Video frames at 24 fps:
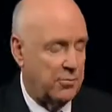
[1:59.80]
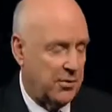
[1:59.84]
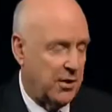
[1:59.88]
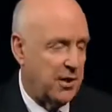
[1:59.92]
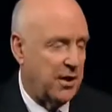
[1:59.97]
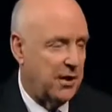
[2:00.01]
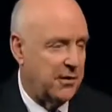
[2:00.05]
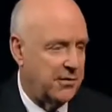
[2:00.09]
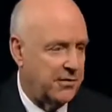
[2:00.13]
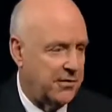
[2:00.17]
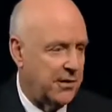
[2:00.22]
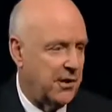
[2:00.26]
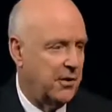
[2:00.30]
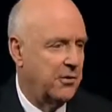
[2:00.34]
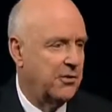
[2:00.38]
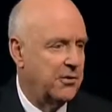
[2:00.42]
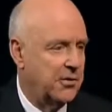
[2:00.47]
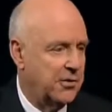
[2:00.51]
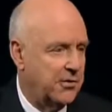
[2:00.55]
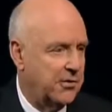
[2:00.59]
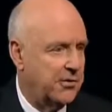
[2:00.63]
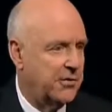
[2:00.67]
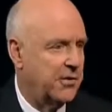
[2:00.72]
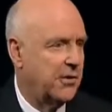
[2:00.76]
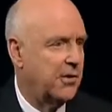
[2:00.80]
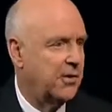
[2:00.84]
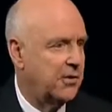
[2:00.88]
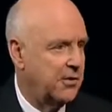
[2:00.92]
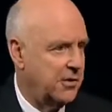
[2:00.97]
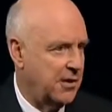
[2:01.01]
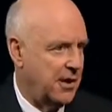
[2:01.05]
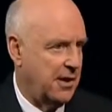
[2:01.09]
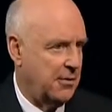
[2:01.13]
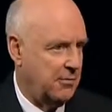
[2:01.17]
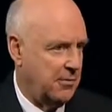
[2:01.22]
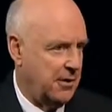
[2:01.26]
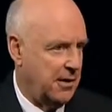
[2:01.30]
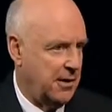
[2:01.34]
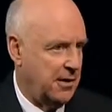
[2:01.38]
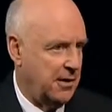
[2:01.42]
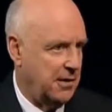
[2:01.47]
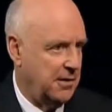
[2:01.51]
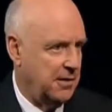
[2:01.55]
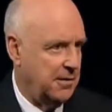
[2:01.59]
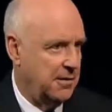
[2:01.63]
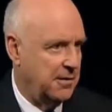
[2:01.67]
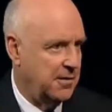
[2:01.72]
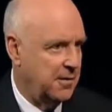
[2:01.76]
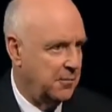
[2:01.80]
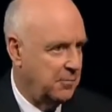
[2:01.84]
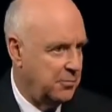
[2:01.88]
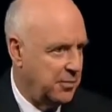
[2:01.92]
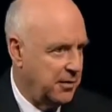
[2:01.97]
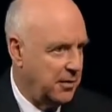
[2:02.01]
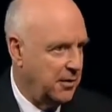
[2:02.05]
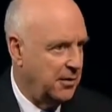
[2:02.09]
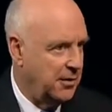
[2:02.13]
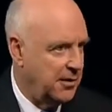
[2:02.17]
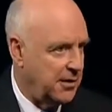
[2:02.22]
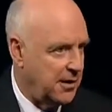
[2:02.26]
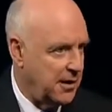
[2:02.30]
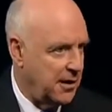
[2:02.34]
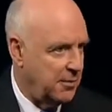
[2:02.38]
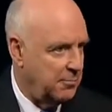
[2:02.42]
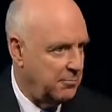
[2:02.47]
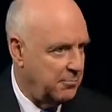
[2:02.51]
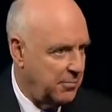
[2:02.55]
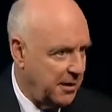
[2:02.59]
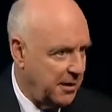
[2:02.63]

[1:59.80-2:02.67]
Well, Brian, so concerned are we to build a